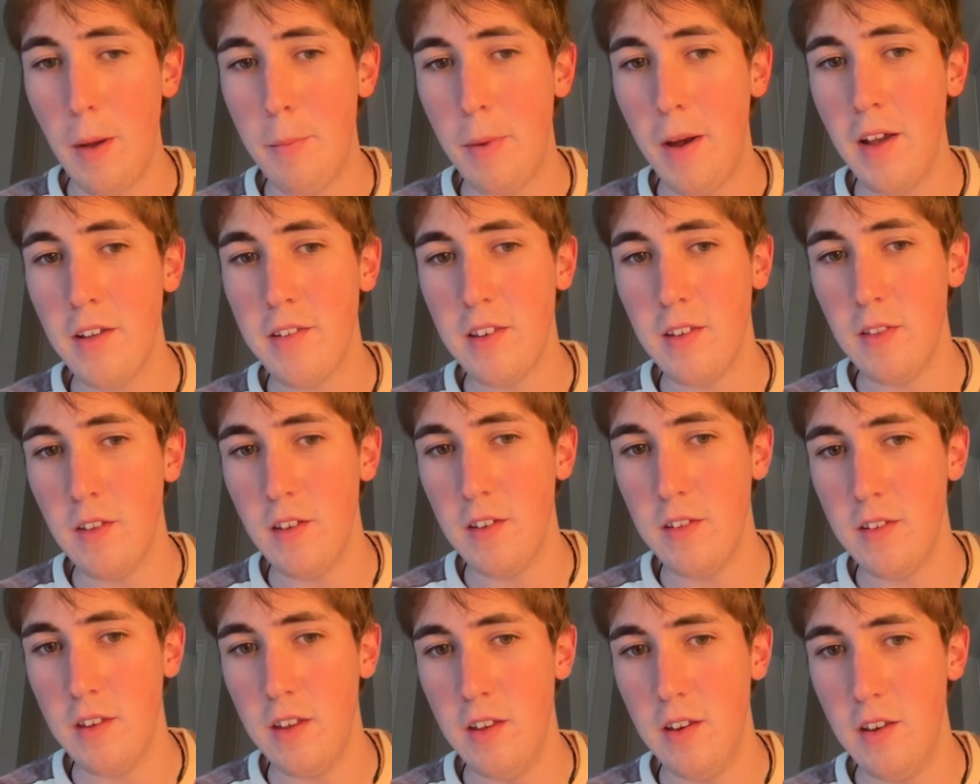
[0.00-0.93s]
passing
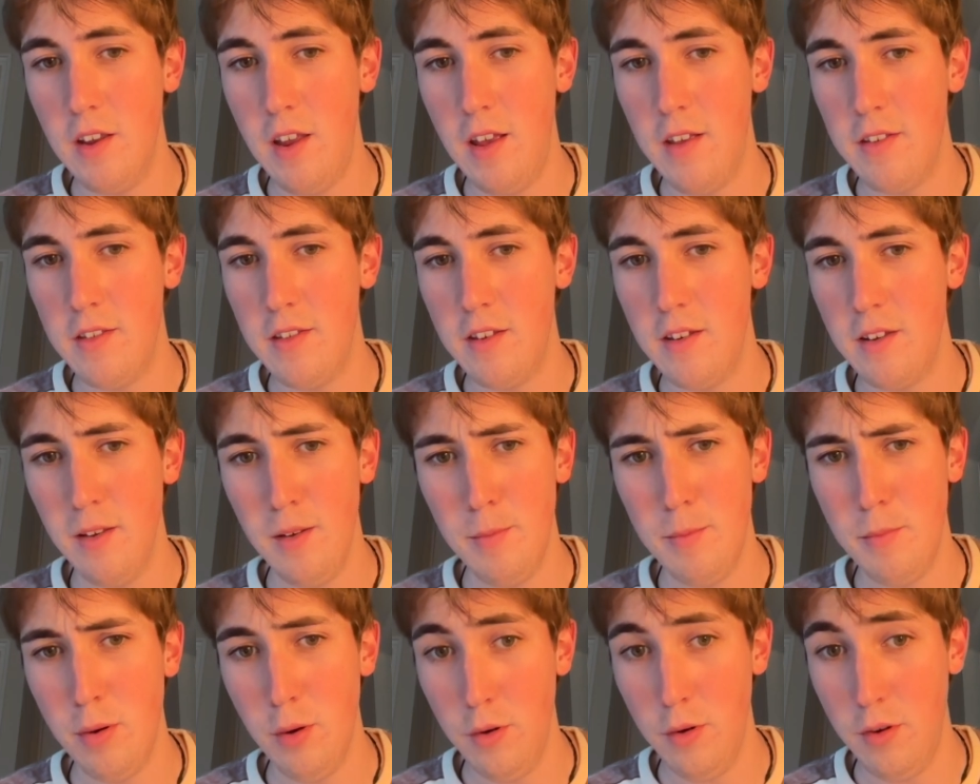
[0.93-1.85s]
this in as a
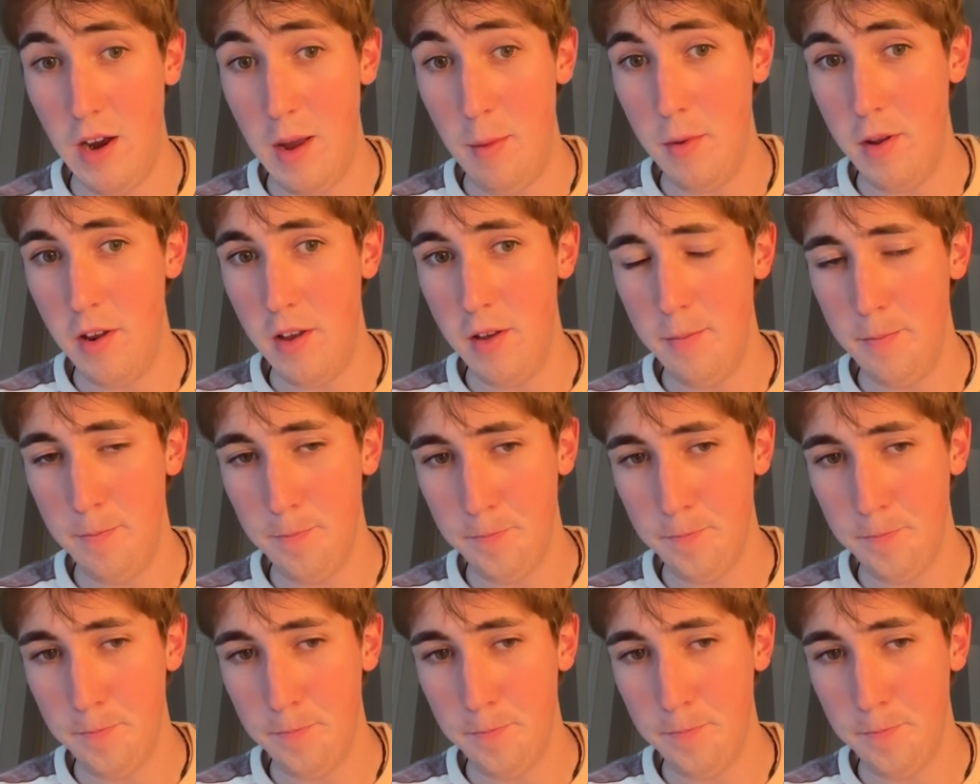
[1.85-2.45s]
parameter